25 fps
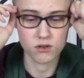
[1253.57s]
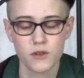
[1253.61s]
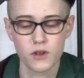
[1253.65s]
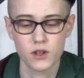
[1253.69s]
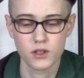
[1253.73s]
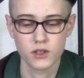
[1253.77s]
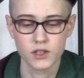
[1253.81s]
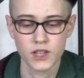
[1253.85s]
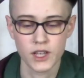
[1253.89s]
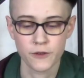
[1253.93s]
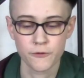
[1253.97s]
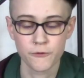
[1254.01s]

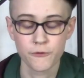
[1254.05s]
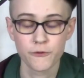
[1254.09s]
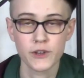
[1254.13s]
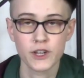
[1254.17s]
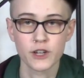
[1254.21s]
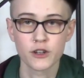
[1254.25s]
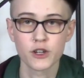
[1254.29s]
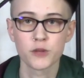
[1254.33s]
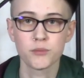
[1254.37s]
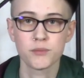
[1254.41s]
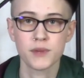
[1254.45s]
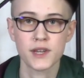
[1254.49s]
like
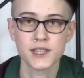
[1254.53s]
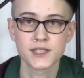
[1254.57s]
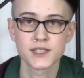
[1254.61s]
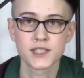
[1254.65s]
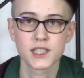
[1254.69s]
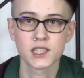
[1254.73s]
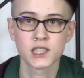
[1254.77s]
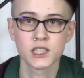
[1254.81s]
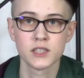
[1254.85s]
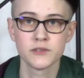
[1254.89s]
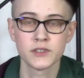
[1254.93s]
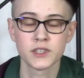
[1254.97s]
very basic
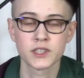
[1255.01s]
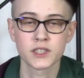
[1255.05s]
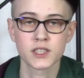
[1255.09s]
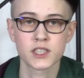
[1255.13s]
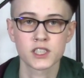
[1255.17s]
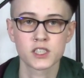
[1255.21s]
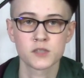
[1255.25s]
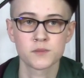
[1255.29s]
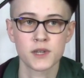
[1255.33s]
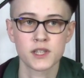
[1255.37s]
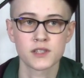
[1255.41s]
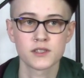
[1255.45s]
living
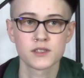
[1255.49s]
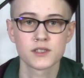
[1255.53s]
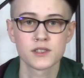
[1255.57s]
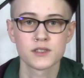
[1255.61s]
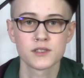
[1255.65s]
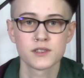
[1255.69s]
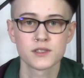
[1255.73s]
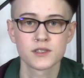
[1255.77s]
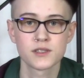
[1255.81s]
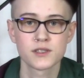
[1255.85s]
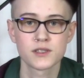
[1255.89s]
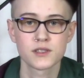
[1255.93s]

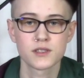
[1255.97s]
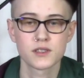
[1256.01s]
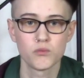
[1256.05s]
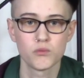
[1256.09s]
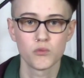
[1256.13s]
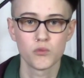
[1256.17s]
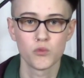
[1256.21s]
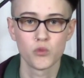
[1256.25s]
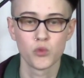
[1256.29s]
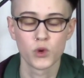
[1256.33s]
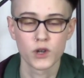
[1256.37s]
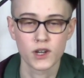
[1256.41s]
expenses
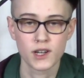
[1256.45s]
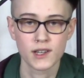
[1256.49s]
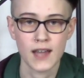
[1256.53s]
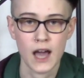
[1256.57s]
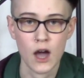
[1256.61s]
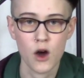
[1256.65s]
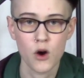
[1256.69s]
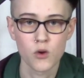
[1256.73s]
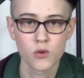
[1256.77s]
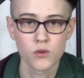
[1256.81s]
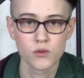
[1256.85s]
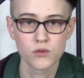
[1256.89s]
would
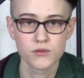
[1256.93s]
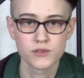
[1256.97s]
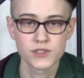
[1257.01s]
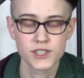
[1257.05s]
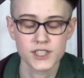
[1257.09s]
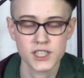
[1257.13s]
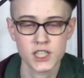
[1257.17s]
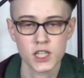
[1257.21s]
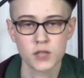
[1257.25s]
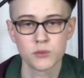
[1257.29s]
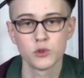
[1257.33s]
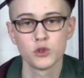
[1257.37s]
allow
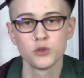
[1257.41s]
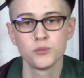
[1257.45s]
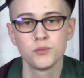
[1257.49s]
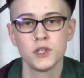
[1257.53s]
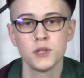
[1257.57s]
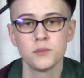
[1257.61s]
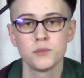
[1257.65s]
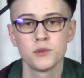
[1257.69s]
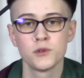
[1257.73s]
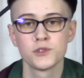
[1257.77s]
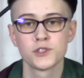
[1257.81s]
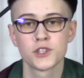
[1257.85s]
disabled
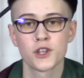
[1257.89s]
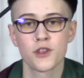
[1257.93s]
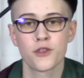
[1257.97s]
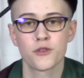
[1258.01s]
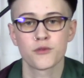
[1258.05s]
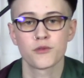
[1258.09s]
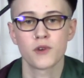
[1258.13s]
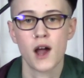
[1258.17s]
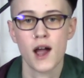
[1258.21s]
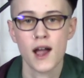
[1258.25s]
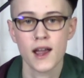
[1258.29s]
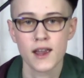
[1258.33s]
people to
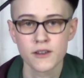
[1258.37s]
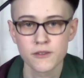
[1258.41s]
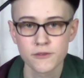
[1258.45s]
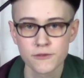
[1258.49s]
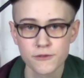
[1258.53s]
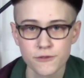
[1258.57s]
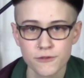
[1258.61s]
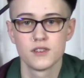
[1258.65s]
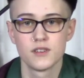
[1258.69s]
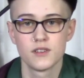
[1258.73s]
thrive,